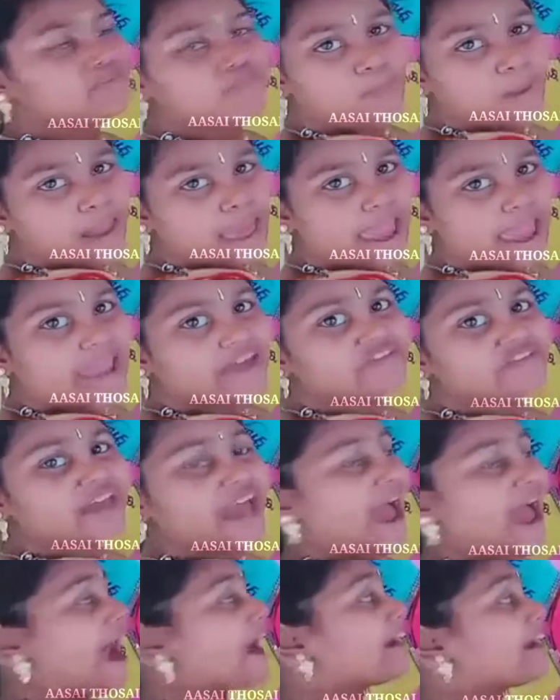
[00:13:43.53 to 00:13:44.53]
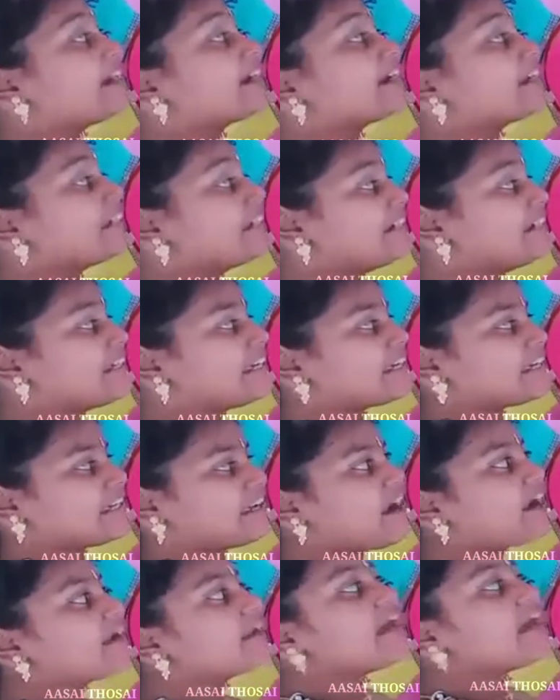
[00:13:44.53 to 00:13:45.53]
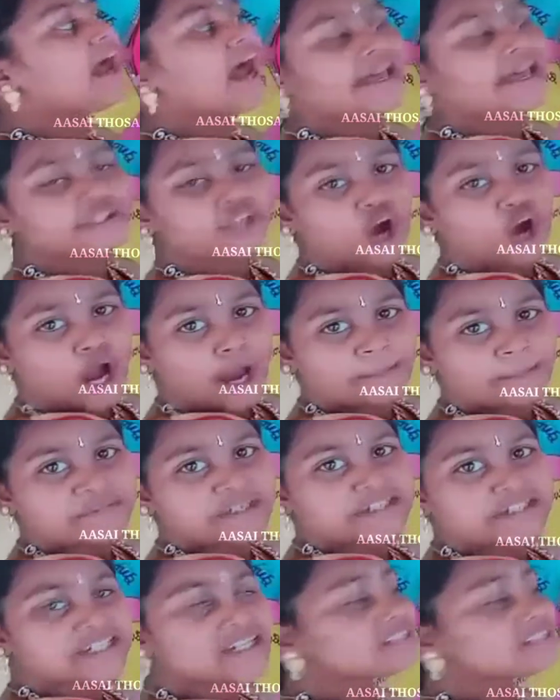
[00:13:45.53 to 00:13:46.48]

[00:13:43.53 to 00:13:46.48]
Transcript: We added ed here, and the object is the